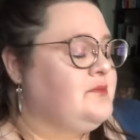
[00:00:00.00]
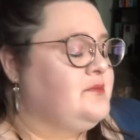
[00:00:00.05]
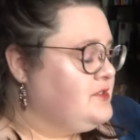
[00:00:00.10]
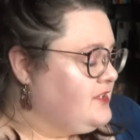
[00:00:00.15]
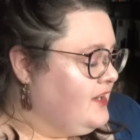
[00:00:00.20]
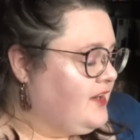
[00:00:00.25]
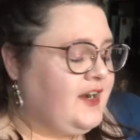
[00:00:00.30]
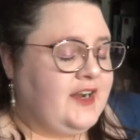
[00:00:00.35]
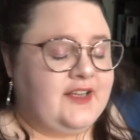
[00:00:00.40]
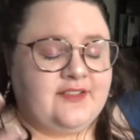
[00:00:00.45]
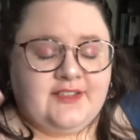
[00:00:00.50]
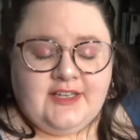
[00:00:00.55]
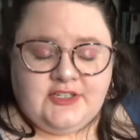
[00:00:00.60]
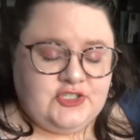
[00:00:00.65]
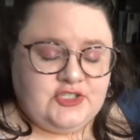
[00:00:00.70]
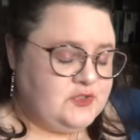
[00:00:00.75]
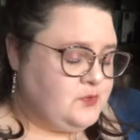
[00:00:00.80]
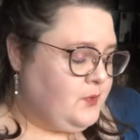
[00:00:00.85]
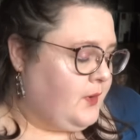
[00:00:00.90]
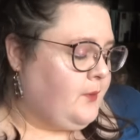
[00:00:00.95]
I'm sorry. That's
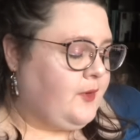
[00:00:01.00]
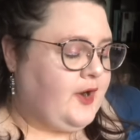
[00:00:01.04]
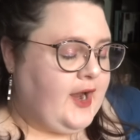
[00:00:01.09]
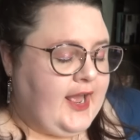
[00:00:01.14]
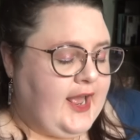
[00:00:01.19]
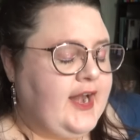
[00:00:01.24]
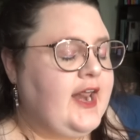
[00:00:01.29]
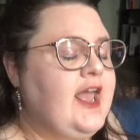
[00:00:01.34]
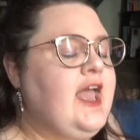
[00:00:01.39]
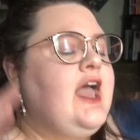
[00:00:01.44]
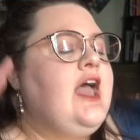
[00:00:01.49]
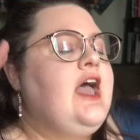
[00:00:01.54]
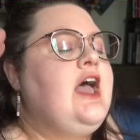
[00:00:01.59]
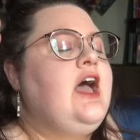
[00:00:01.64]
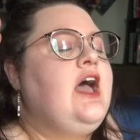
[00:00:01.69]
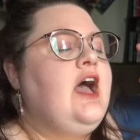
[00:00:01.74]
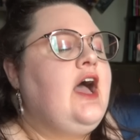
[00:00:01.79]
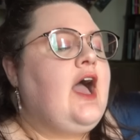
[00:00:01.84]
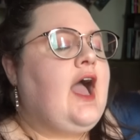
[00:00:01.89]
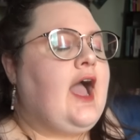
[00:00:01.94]
just where we're at.
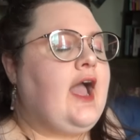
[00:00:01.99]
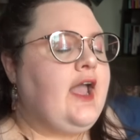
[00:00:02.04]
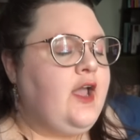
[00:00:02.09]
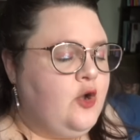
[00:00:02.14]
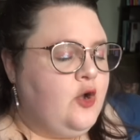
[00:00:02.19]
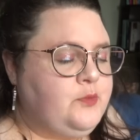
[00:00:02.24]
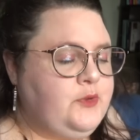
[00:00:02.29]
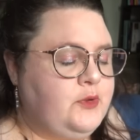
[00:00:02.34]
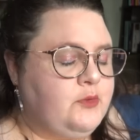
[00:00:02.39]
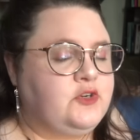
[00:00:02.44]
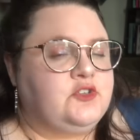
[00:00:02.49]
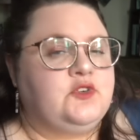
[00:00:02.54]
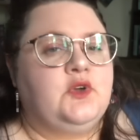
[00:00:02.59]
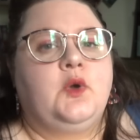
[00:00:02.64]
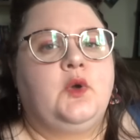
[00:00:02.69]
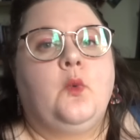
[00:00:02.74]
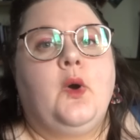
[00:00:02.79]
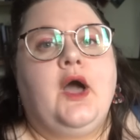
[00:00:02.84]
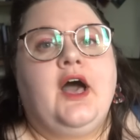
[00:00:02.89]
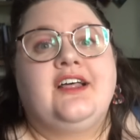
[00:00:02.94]
I hope you are
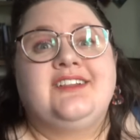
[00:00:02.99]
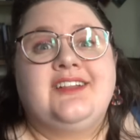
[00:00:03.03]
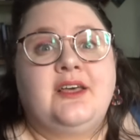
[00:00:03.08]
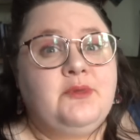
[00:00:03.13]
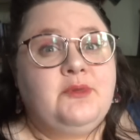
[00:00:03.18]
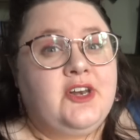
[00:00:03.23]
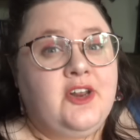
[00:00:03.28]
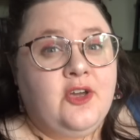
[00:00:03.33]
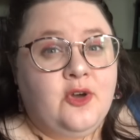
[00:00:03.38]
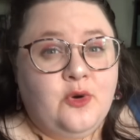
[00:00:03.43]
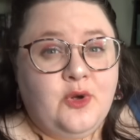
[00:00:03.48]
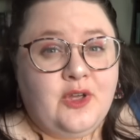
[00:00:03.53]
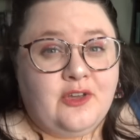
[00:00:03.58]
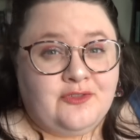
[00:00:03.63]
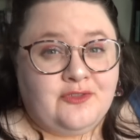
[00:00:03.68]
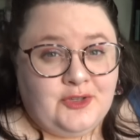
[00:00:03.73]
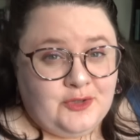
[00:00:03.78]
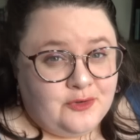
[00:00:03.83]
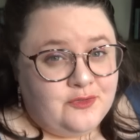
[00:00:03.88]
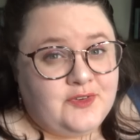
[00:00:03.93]
doing well. Let me know
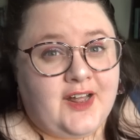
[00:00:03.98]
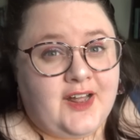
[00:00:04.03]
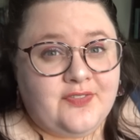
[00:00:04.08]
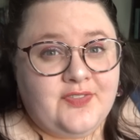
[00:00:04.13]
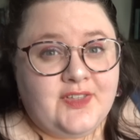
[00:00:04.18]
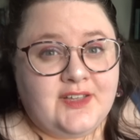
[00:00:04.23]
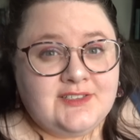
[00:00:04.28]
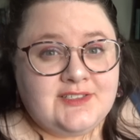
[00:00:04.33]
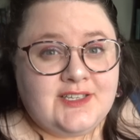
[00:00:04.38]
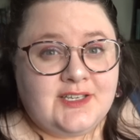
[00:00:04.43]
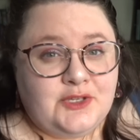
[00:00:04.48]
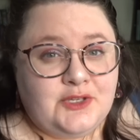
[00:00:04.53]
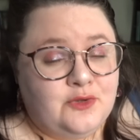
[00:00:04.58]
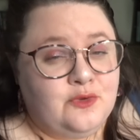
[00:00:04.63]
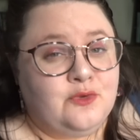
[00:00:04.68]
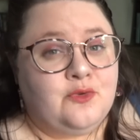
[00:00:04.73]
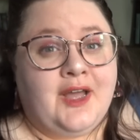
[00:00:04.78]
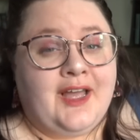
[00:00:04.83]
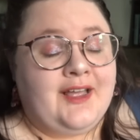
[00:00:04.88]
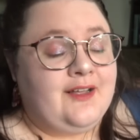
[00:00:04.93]
if you've got things that
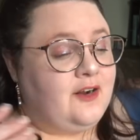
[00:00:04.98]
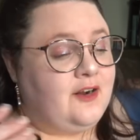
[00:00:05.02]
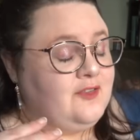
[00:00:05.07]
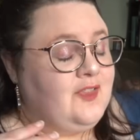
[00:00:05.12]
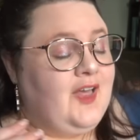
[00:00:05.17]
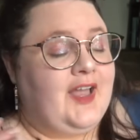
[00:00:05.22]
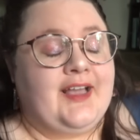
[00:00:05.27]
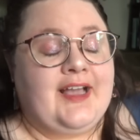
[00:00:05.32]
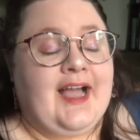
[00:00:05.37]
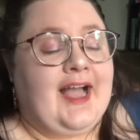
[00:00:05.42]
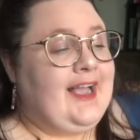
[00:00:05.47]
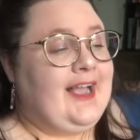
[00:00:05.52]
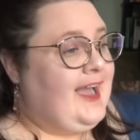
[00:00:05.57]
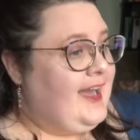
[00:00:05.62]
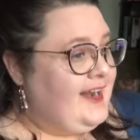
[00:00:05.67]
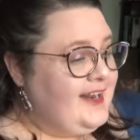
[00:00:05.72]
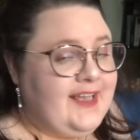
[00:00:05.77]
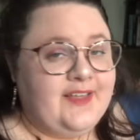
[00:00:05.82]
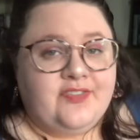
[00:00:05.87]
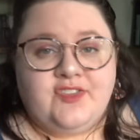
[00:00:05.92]
you are like, I
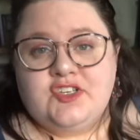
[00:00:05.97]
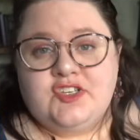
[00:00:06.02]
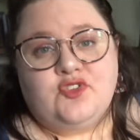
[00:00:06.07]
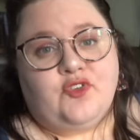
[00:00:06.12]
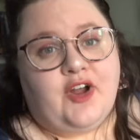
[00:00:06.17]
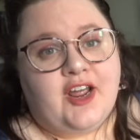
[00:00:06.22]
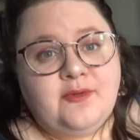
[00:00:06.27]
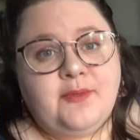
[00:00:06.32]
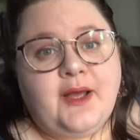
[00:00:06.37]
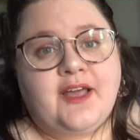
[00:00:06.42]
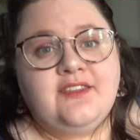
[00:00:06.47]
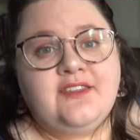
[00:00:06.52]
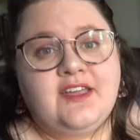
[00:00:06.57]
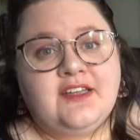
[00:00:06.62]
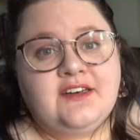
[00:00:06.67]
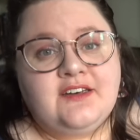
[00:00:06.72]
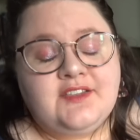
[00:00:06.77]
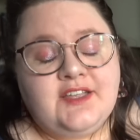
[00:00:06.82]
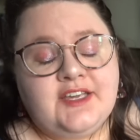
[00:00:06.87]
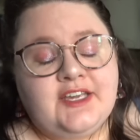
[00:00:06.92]
got to get this read by the
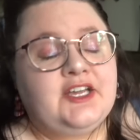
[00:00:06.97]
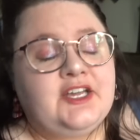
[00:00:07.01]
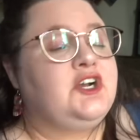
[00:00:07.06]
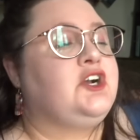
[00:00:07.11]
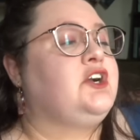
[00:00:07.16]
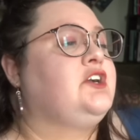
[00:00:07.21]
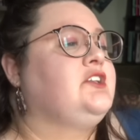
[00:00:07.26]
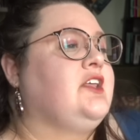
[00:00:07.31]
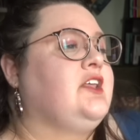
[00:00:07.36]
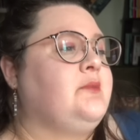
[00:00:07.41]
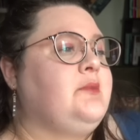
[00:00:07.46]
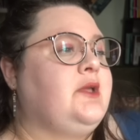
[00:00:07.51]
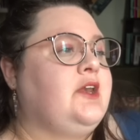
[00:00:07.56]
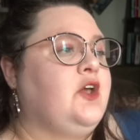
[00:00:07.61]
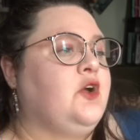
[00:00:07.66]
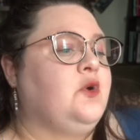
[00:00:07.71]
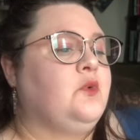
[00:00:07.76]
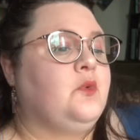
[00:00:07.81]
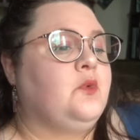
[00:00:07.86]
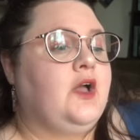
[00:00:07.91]
end of the year. Let me
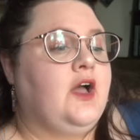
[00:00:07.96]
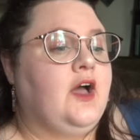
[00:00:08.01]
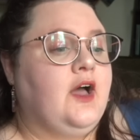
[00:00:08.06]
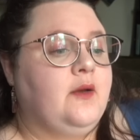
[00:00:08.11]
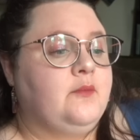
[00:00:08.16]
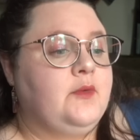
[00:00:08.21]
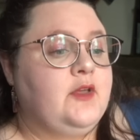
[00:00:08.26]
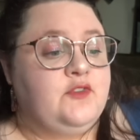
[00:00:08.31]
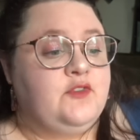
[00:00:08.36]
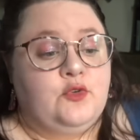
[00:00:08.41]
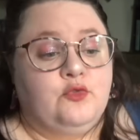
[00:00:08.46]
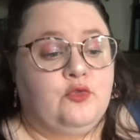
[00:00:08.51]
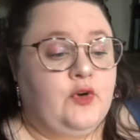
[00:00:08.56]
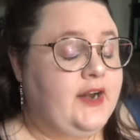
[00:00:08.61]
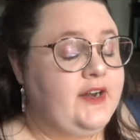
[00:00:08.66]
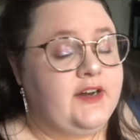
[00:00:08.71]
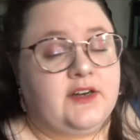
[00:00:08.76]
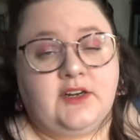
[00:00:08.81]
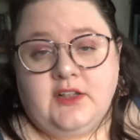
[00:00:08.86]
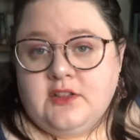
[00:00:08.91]
know um, if you've
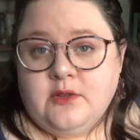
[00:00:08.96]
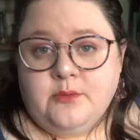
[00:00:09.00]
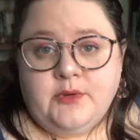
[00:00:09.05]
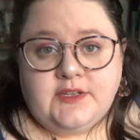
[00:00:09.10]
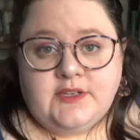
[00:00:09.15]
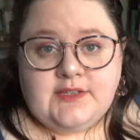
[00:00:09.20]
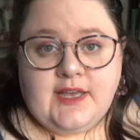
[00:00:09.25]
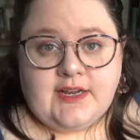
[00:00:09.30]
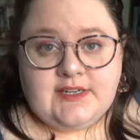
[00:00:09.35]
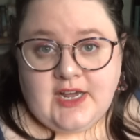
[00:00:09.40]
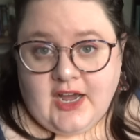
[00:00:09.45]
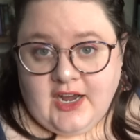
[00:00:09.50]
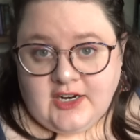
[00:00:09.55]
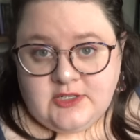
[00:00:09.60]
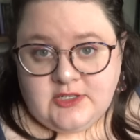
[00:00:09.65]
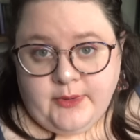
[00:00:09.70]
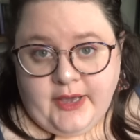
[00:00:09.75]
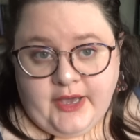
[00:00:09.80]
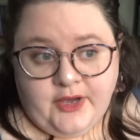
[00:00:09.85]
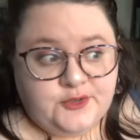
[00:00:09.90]
read any of the books I talked
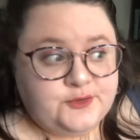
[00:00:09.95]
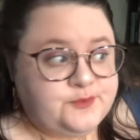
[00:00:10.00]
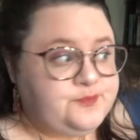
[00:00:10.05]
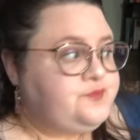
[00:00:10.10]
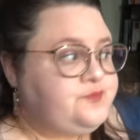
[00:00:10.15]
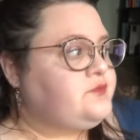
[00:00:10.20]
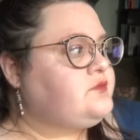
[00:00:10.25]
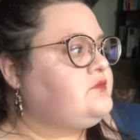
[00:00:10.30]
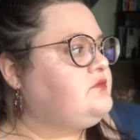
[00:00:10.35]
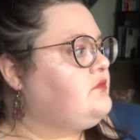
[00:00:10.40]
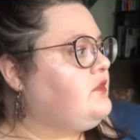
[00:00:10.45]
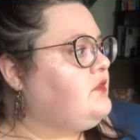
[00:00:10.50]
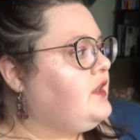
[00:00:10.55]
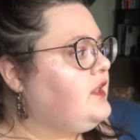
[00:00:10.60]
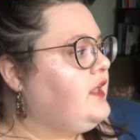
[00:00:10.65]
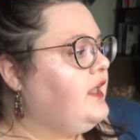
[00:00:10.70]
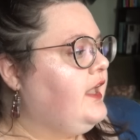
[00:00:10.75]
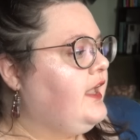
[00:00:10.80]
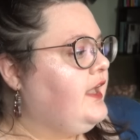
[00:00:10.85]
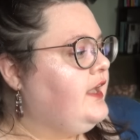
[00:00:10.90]
about
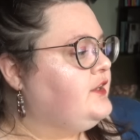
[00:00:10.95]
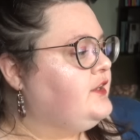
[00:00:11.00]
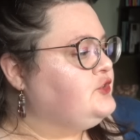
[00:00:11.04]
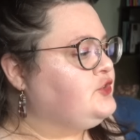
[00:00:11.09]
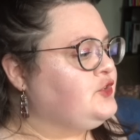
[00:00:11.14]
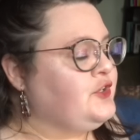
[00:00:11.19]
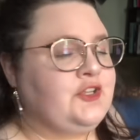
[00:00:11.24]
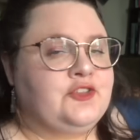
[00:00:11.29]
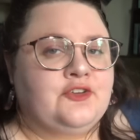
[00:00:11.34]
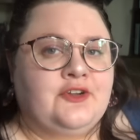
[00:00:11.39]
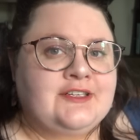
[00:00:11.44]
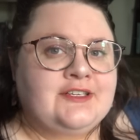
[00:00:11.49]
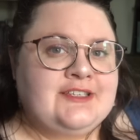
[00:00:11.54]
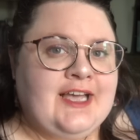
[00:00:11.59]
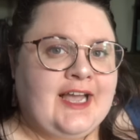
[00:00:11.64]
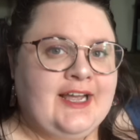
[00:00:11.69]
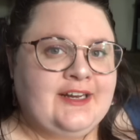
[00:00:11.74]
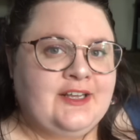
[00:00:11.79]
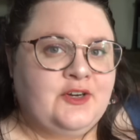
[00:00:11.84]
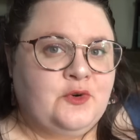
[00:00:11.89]
and you're either
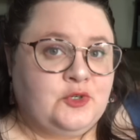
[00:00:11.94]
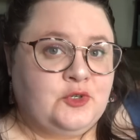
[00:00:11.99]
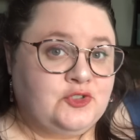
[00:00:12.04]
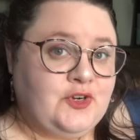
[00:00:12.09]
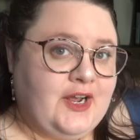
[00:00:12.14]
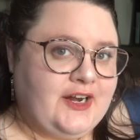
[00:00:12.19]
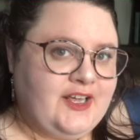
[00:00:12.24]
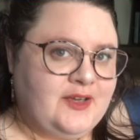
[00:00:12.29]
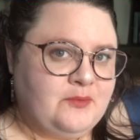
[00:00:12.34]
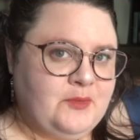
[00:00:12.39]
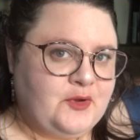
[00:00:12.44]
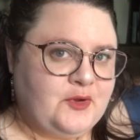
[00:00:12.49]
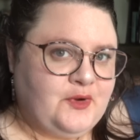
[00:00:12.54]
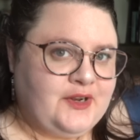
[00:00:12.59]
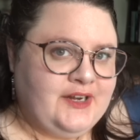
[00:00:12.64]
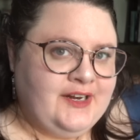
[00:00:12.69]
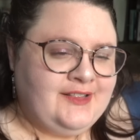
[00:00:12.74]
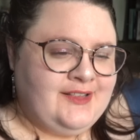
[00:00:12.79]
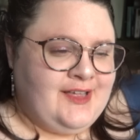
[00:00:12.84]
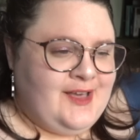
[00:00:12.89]
excited or dreading me
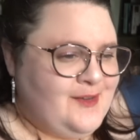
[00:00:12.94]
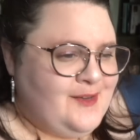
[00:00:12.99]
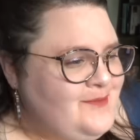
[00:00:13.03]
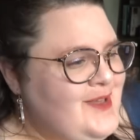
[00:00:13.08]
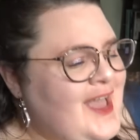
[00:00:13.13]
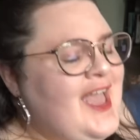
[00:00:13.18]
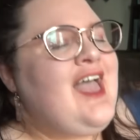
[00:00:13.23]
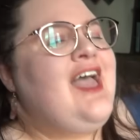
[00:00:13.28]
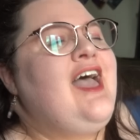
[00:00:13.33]
reading them.